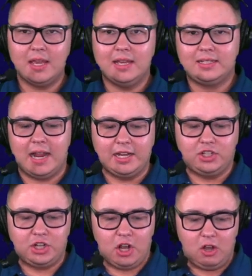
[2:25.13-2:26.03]
Today's
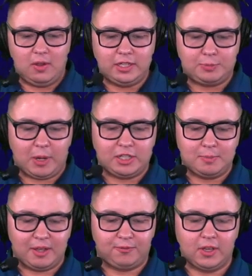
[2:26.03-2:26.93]
show is brought to you
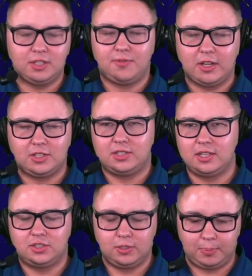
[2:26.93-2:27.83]
by Fetch. Fetch is a
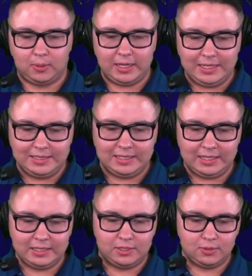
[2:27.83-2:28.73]
super
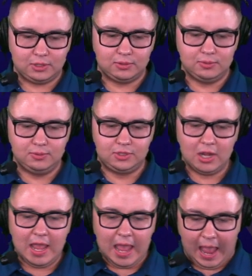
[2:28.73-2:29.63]
easy to use
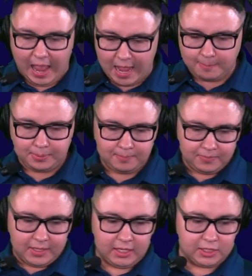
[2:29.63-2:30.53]
app.
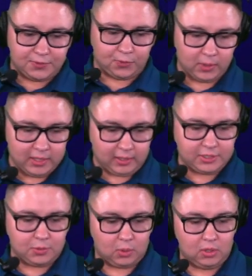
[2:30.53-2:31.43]
And it's free and
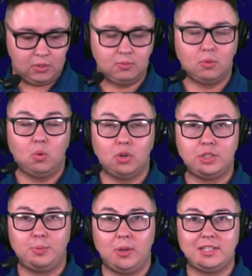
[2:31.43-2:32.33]
lets you earn rewards
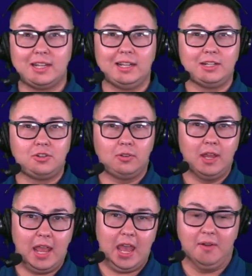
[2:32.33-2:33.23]
points on
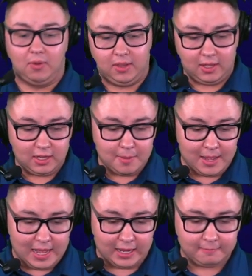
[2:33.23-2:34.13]
literally everything you
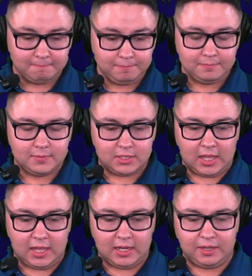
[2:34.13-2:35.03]
buy.
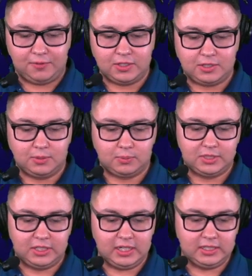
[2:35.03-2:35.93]
Scan any physical
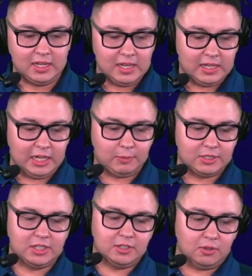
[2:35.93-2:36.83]
receipt,
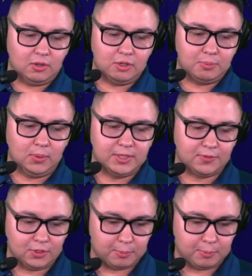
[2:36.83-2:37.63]
e-receipt, and you'll earn points for your